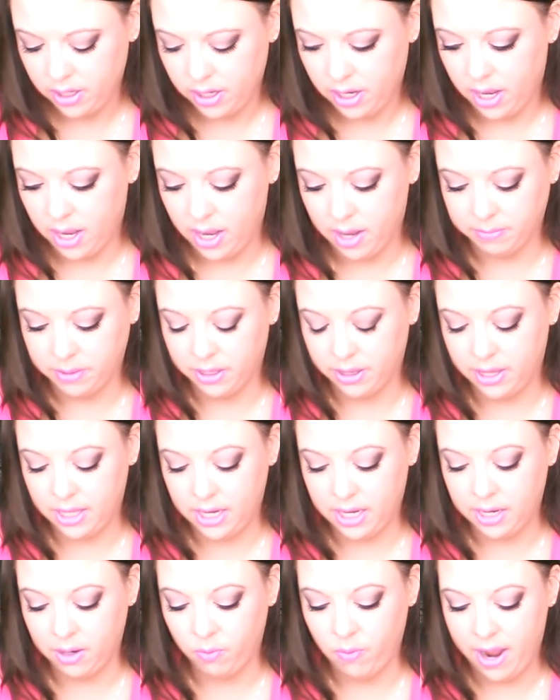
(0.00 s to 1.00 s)

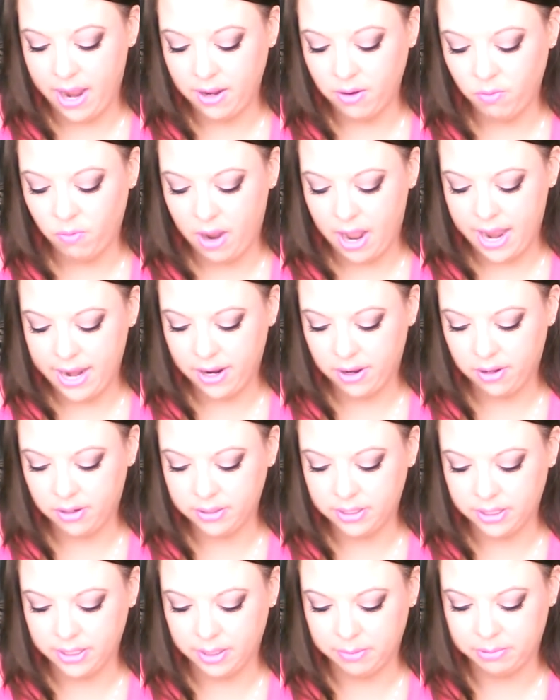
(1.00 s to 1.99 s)
The Wet n
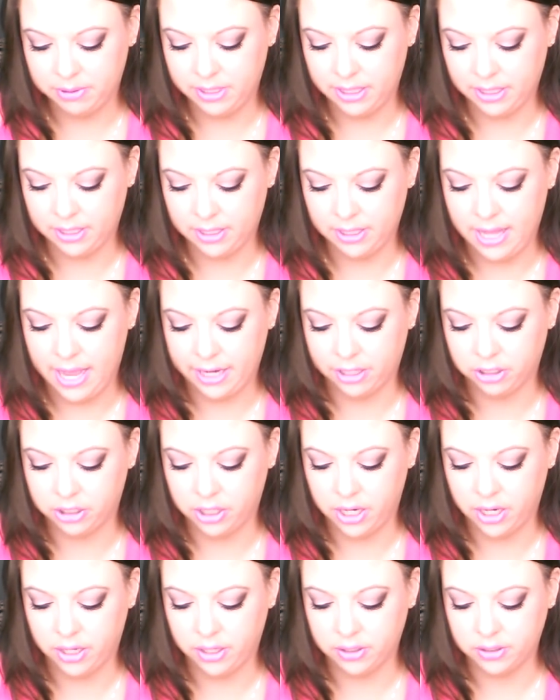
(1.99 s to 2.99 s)
Wild lipstick
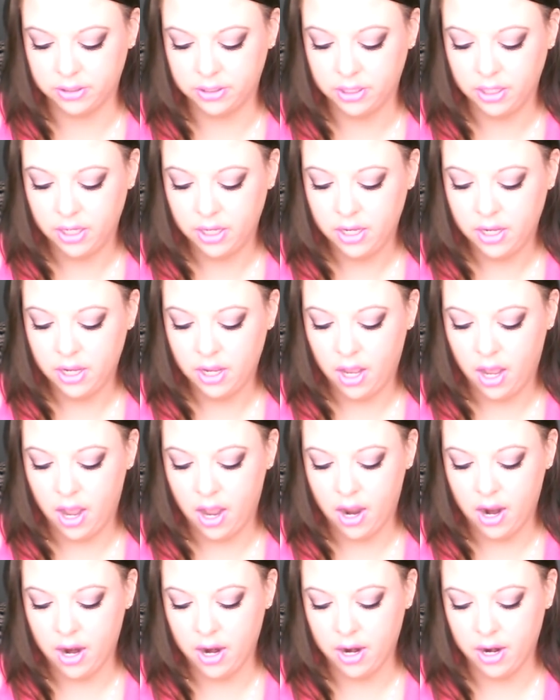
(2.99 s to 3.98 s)
collections
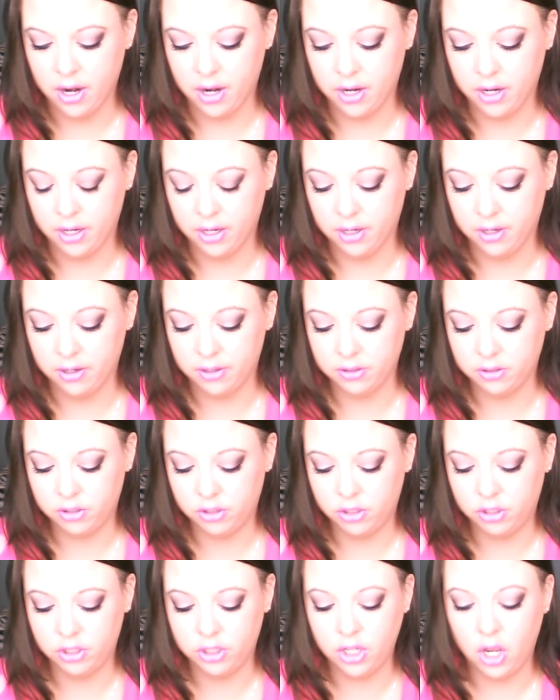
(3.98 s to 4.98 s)
are
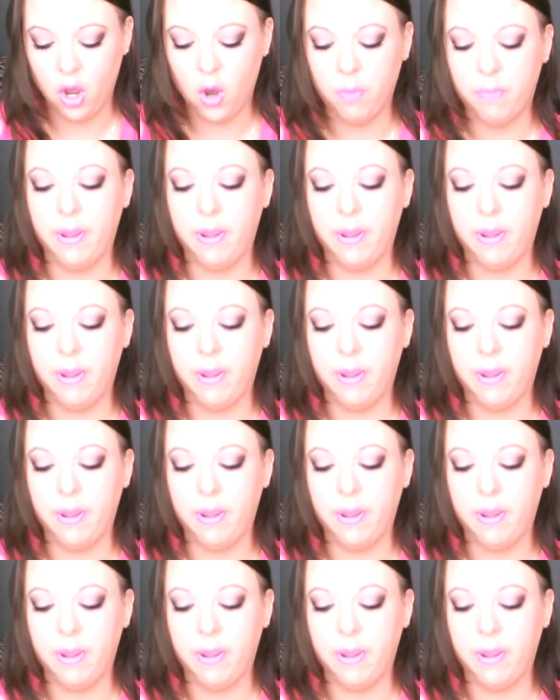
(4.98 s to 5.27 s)
so